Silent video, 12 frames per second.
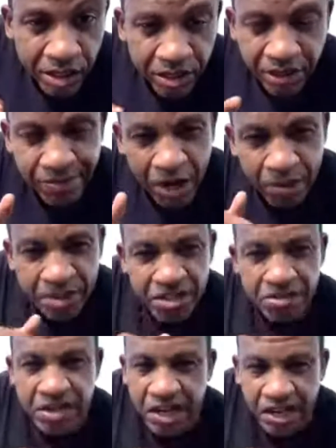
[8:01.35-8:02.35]
The moment
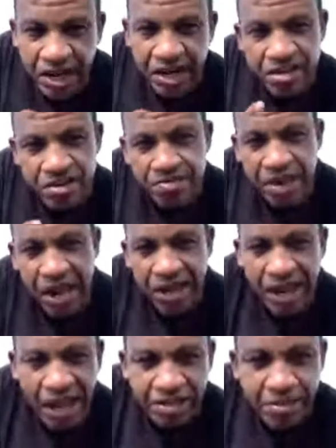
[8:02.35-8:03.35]
you declare you Black
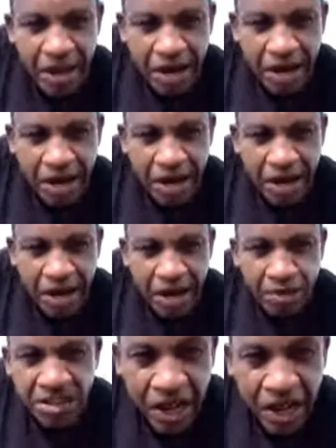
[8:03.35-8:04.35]
Lives Matter, which is the
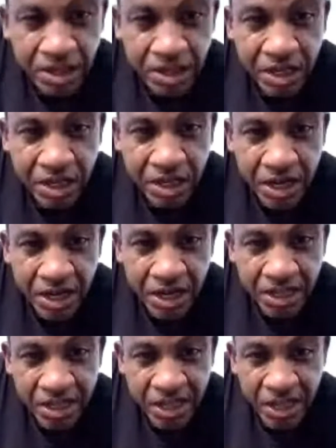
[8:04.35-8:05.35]
communist thing,
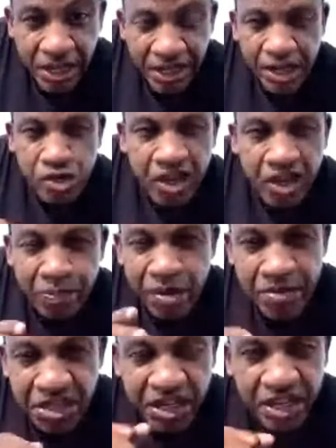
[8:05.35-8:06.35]
you give
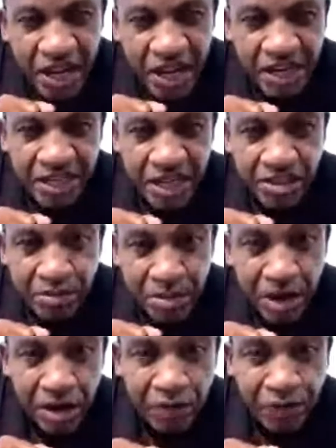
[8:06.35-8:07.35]
permission in the United States of
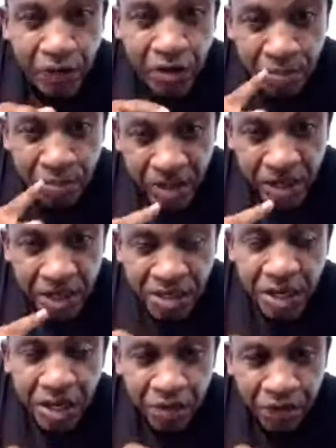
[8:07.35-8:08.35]
America for the police,
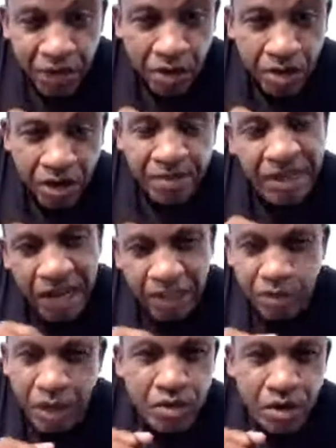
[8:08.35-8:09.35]
the federal government, and that's
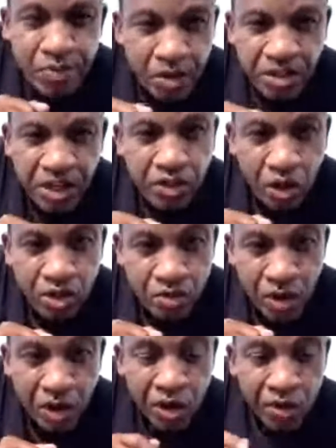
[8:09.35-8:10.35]
why you could protest all you
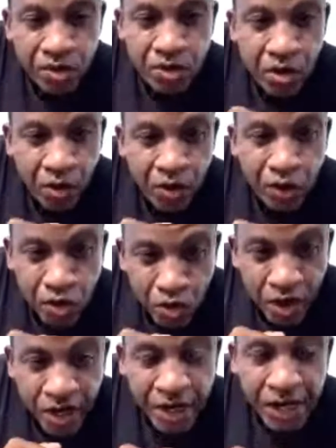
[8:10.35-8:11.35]
want. When you go into
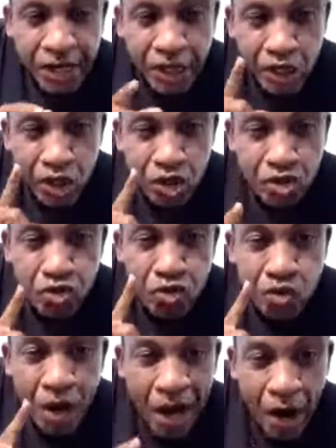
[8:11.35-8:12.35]
court,
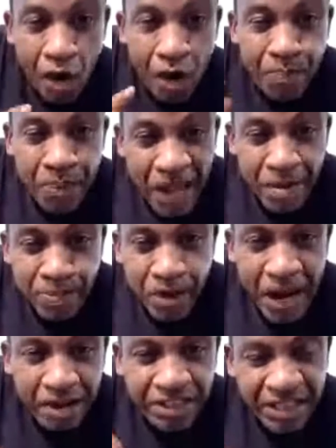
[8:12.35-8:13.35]
you on paper
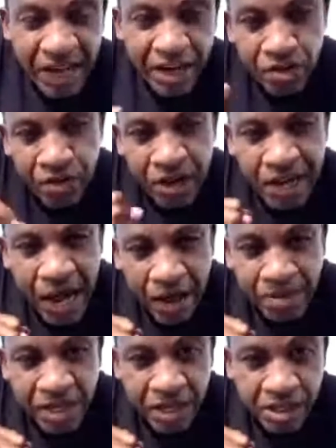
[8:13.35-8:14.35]
have said you're a
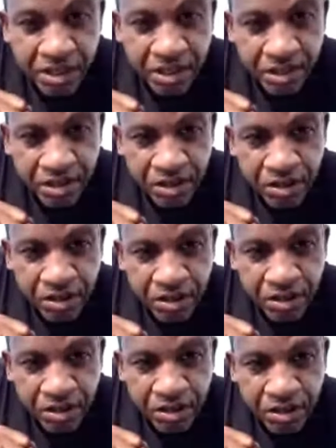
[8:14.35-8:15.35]
communist. You
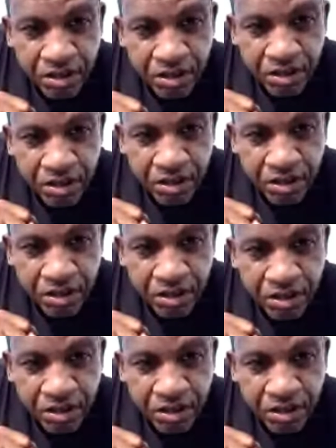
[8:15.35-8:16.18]
have no faith.